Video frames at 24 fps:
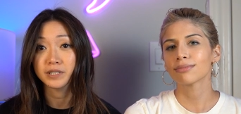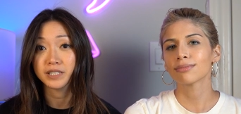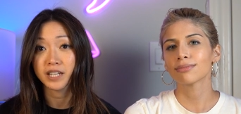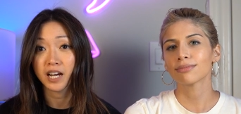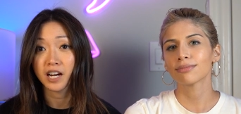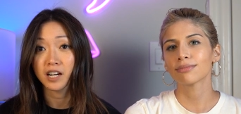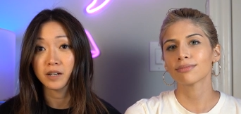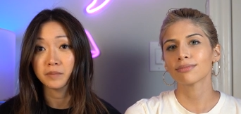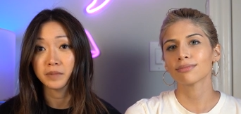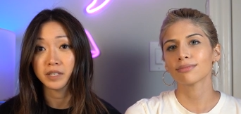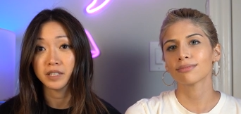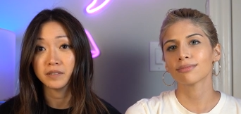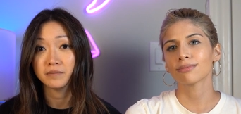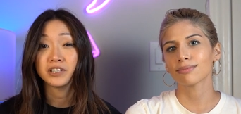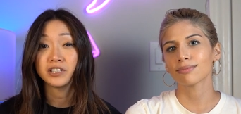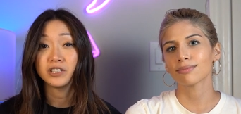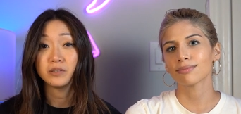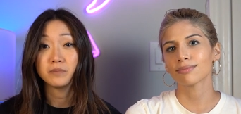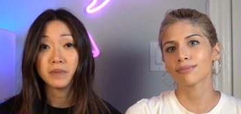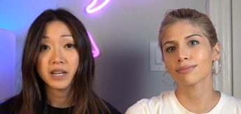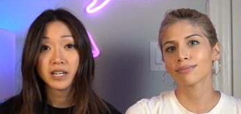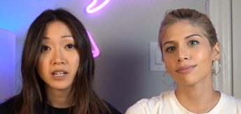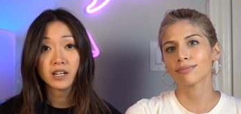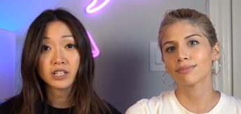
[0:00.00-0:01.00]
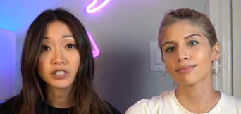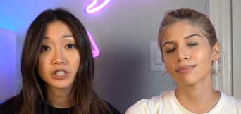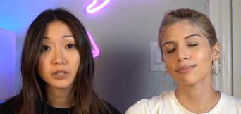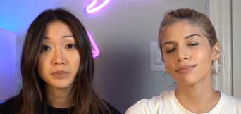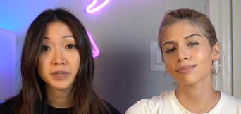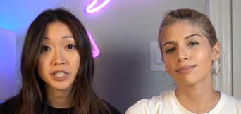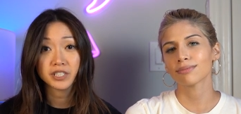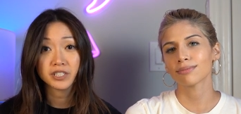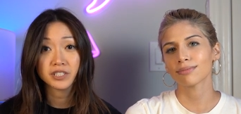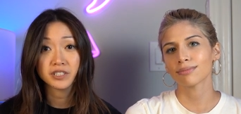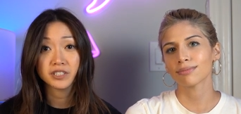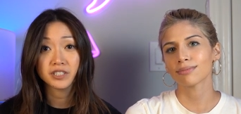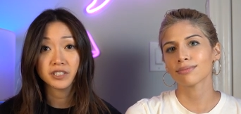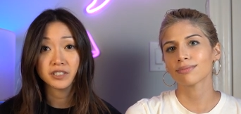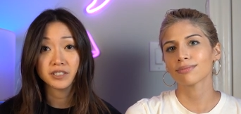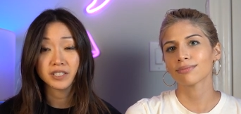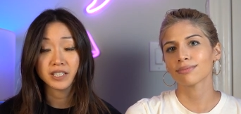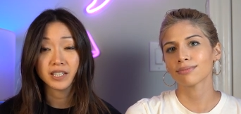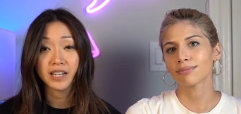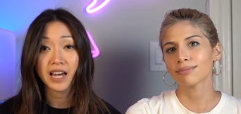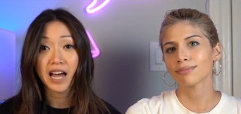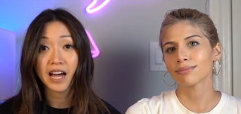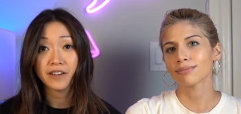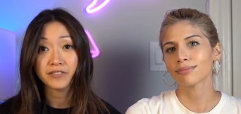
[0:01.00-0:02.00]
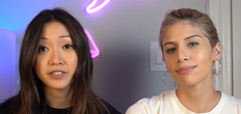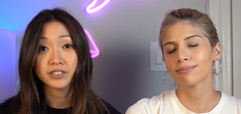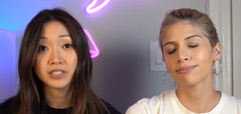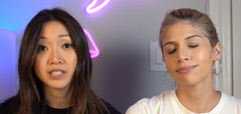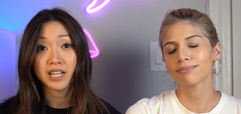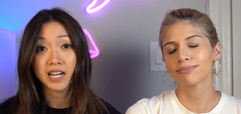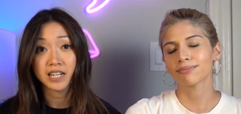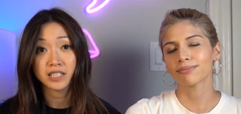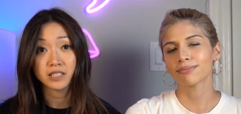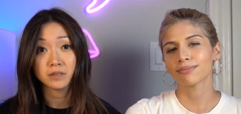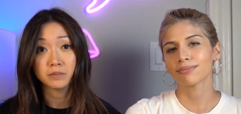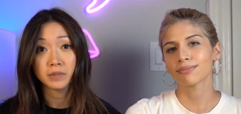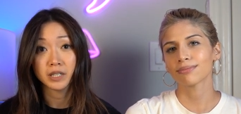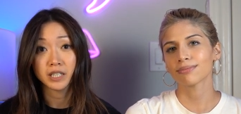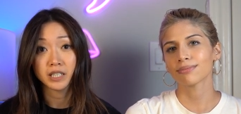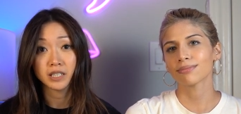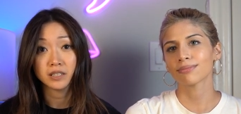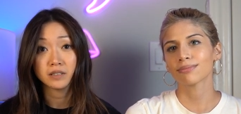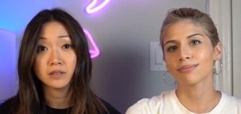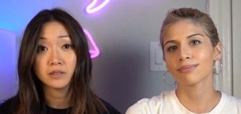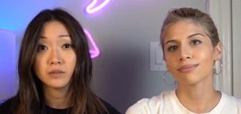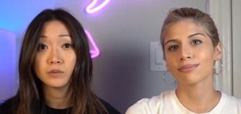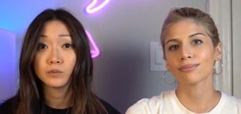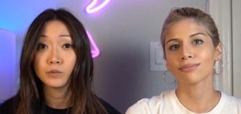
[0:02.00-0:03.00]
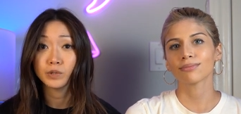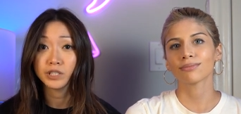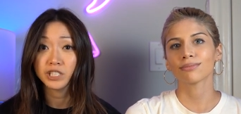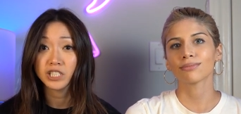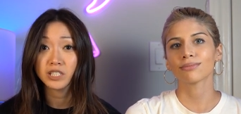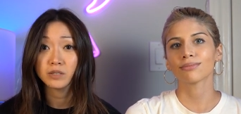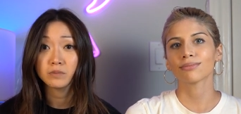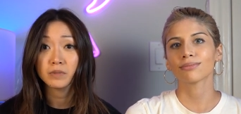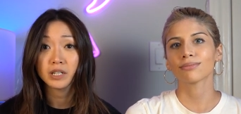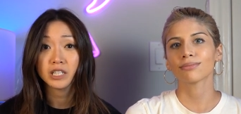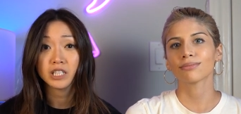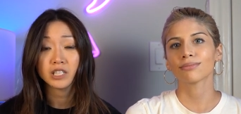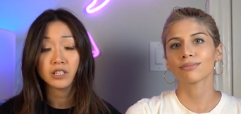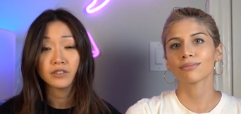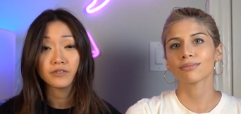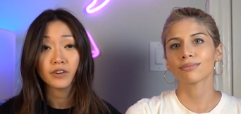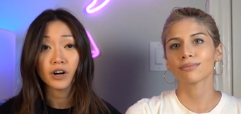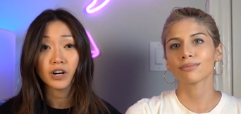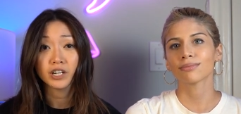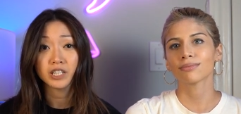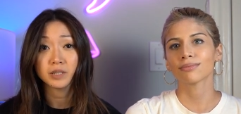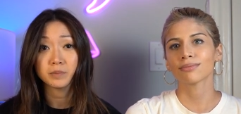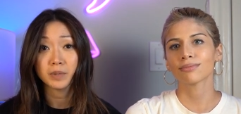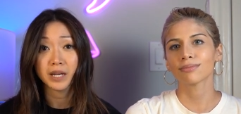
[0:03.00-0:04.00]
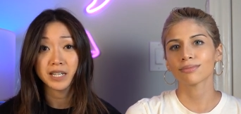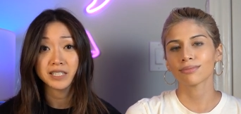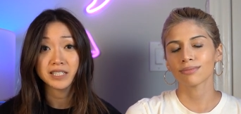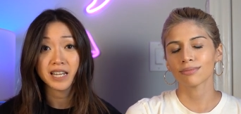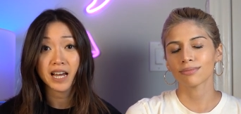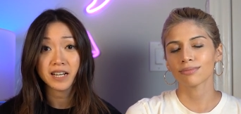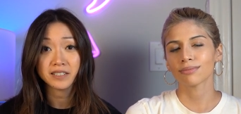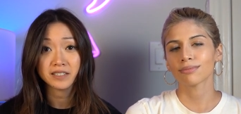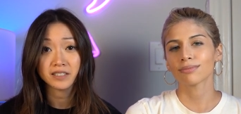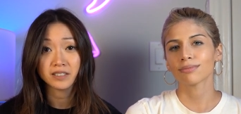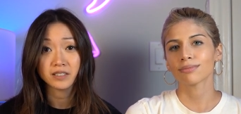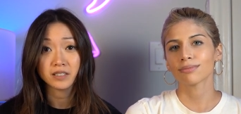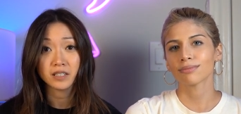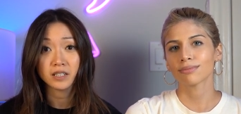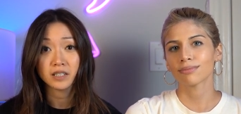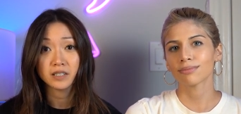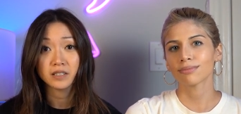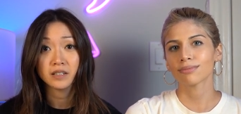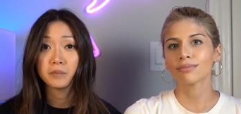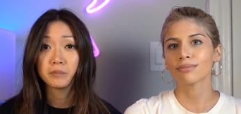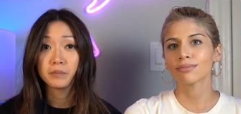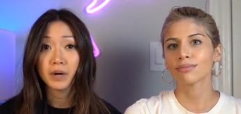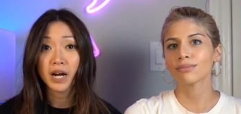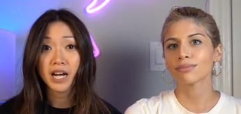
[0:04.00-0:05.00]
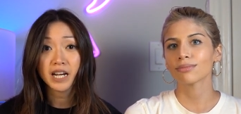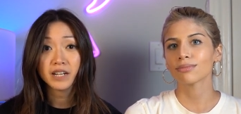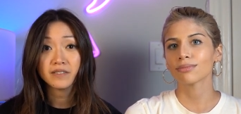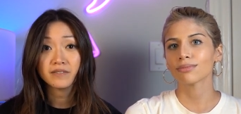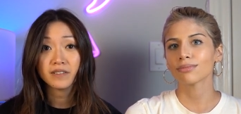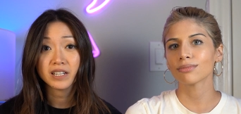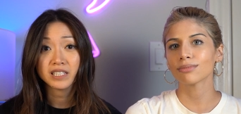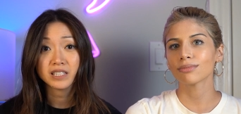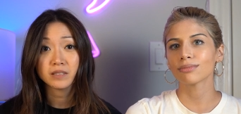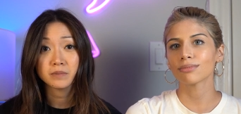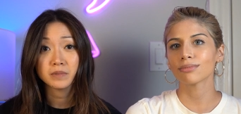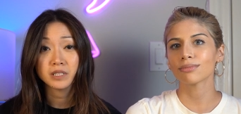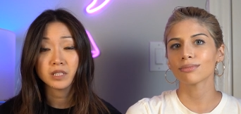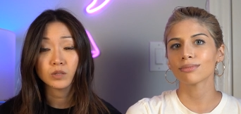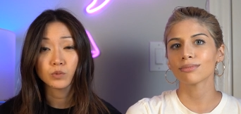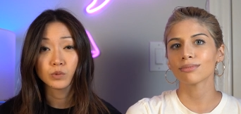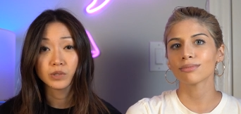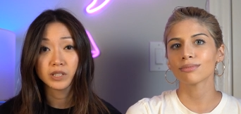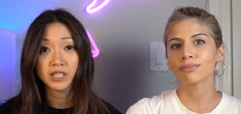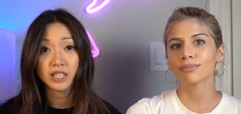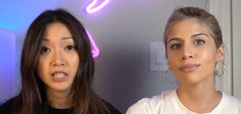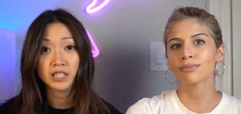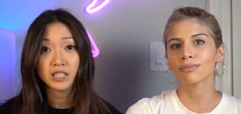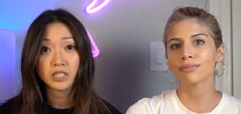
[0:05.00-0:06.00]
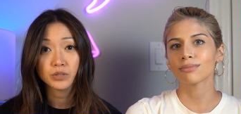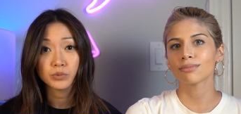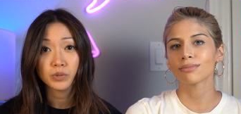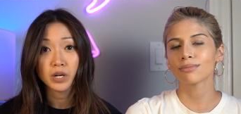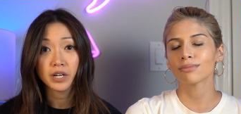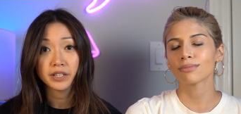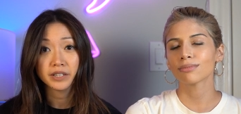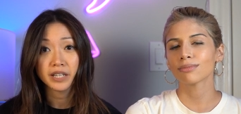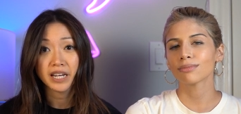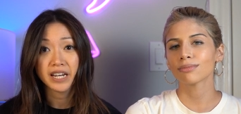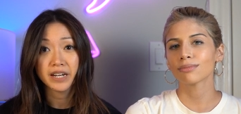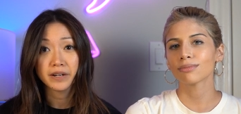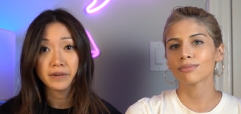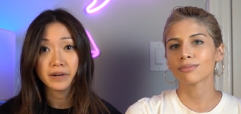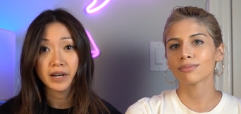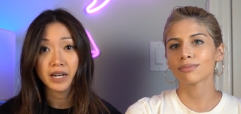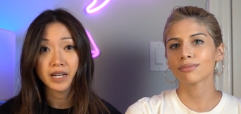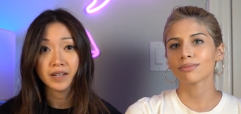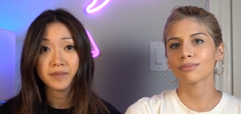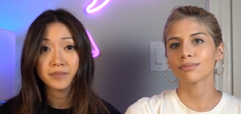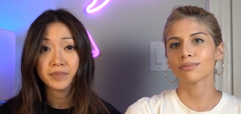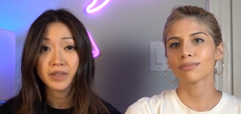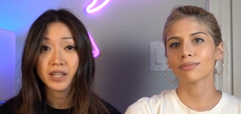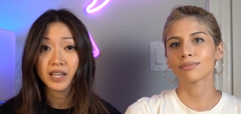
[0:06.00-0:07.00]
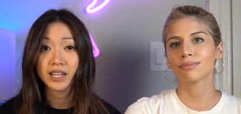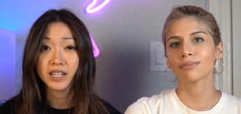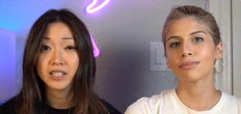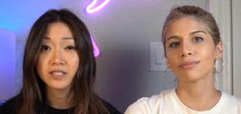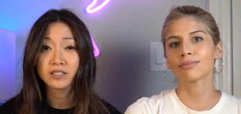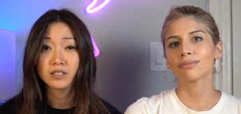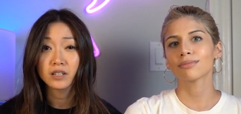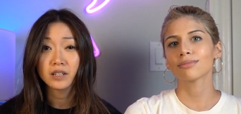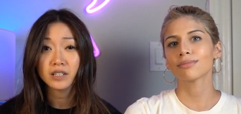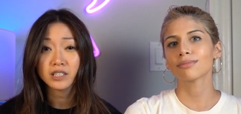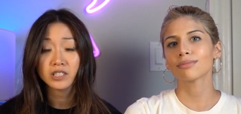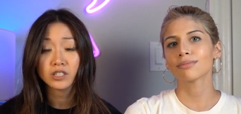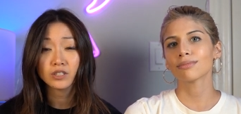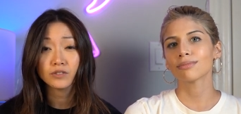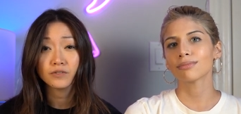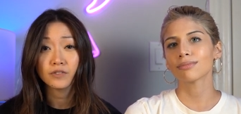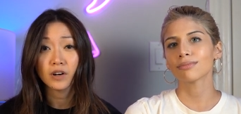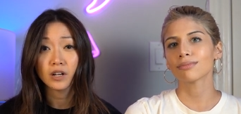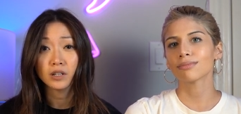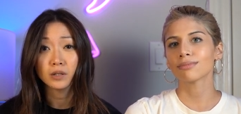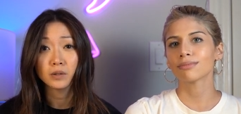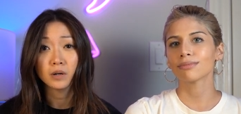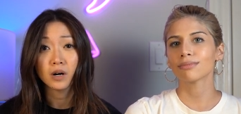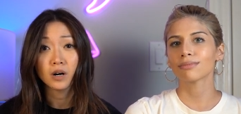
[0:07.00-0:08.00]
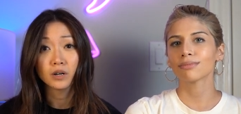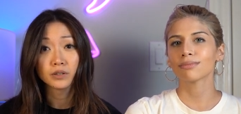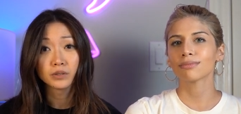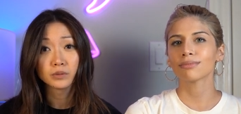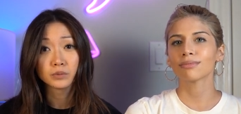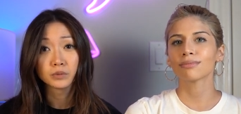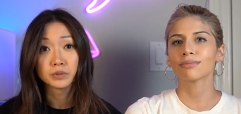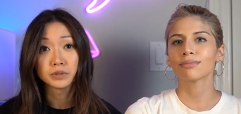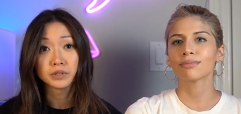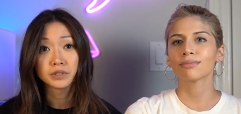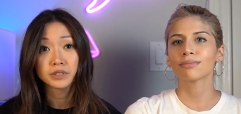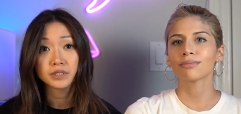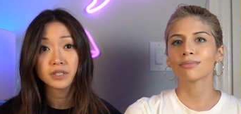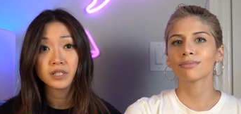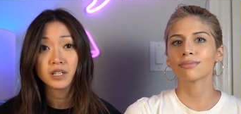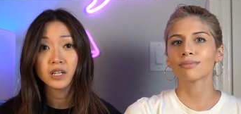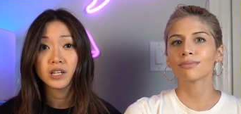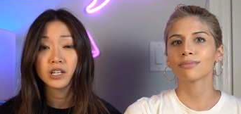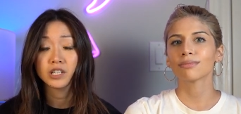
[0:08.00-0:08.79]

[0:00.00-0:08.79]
Speaker 1: retirement. You make contributions using after-tax money, which is money you've already paid taxes on, buy investments within this Roth IRA, and as long as you follow all the rules,